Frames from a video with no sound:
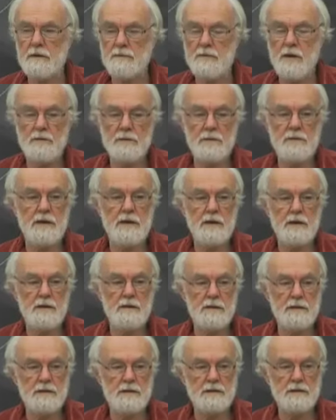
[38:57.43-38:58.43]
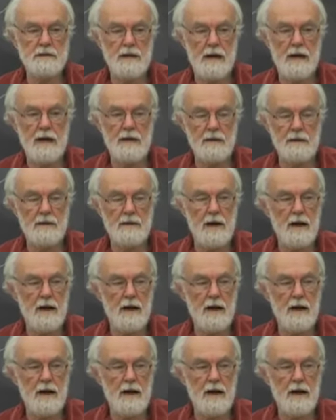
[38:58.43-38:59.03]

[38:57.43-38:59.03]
the problem here is that,